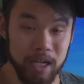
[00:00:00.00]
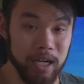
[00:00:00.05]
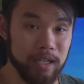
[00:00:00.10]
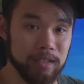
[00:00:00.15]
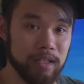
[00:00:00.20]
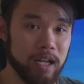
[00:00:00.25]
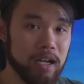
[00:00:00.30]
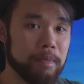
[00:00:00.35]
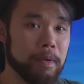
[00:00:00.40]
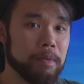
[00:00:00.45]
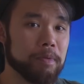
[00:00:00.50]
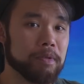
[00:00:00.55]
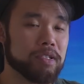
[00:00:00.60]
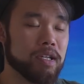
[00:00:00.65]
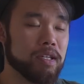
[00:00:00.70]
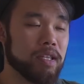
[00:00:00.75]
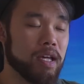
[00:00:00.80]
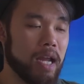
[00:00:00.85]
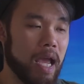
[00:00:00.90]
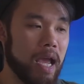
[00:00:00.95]
A lot of people
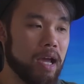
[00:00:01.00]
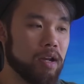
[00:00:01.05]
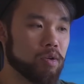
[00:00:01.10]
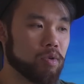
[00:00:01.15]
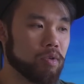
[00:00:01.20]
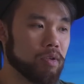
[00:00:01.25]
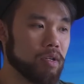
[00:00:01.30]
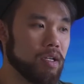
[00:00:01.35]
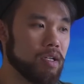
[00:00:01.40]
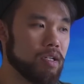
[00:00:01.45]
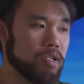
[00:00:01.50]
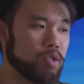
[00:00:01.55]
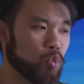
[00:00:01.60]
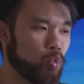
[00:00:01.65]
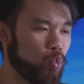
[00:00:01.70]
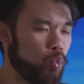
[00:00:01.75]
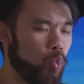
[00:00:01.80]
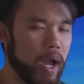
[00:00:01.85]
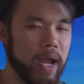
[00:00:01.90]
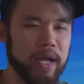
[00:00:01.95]
say that Andor is
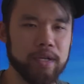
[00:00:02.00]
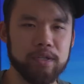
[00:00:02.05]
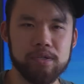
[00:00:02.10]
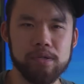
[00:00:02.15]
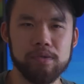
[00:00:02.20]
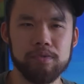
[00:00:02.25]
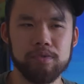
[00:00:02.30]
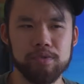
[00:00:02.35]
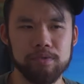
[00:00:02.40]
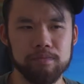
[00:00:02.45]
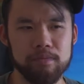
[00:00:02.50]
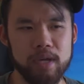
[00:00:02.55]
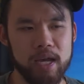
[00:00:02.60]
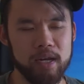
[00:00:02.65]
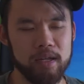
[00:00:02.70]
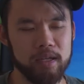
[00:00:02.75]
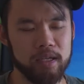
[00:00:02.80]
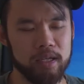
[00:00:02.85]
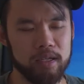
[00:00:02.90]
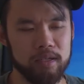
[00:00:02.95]
way too
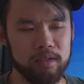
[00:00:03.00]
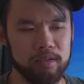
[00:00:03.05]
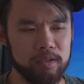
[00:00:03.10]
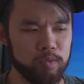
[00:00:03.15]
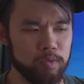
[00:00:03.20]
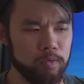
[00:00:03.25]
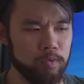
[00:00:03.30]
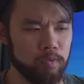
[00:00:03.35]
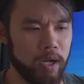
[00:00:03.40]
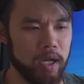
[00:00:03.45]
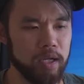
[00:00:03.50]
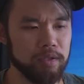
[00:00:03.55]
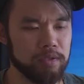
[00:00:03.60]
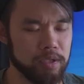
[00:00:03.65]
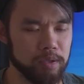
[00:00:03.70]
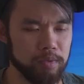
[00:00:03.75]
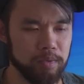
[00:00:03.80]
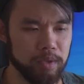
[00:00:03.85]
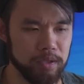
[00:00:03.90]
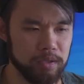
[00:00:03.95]
dramatic and way
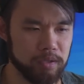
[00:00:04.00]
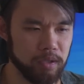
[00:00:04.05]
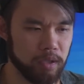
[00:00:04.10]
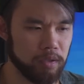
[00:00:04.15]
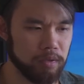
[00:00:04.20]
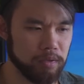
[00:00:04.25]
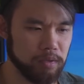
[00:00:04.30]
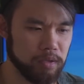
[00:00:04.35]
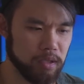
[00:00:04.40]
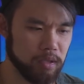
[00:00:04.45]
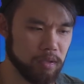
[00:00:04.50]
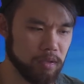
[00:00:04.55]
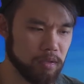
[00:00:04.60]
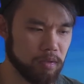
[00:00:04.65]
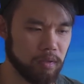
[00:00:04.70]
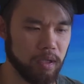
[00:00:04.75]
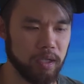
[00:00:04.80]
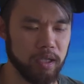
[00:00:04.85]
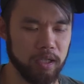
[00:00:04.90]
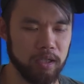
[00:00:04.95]
too adult and
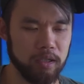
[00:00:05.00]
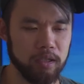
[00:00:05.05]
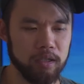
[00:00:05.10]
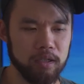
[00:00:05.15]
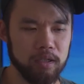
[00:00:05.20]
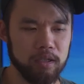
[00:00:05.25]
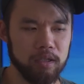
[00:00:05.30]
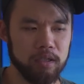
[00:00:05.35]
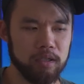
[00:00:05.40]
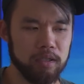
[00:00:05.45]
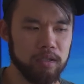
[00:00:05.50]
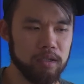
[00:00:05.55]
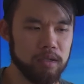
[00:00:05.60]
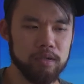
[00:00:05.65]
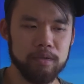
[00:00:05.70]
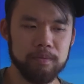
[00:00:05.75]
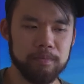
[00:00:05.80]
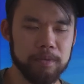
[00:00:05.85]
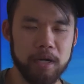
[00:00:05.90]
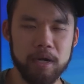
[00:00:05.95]
gritty,
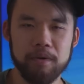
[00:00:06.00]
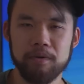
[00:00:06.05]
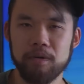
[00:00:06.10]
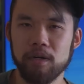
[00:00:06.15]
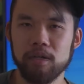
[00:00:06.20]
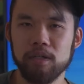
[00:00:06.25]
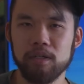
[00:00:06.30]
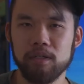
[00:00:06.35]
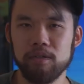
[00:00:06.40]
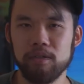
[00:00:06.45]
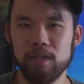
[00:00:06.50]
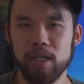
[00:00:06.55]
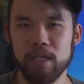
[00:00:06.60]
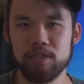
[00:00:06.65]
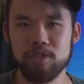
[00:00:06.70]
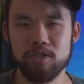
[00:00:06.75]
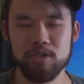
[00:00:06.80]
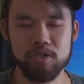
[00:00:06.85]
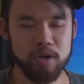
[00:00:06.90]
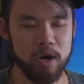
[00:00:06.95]
but I would argue
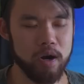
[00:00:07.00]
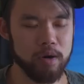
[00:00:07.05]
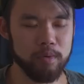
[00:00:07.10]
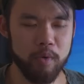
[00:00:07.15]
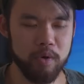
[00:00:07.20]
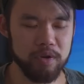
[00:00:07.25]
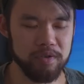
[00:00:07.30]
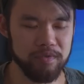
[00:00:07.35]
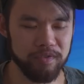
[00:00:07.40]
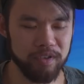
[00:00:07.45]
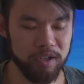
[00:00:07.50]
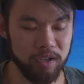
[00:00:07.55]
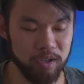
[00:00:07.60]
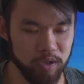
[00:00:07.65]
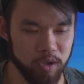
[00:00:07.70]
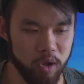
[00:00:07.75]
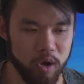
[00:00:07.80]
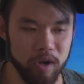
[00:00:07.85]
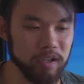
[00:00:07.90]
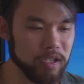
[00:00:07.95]
that Star Wars for the
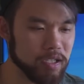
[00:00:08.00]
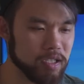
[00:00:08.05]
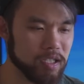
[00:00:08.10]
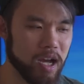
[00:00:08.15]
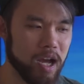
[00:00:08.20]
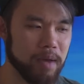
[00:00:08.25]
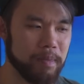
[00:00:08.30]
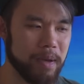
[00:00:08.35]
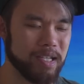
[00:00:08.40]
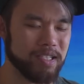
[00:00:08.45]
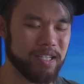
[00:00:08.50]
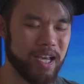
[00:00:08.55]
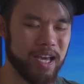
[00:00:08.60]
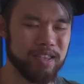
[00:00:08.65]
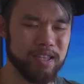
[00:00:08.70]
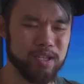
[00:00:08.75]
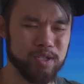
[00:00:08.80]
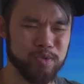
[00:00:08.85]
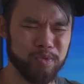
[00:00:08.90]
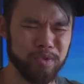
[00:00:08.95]
longest time has
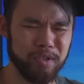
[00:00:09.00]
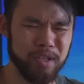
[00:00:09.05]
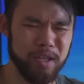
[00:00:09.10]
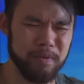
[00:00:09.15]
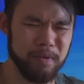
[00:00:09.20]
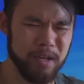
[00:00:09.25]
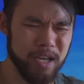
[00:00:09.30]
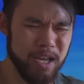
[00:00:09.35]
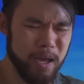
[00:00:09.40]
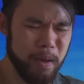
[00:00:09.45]
had this really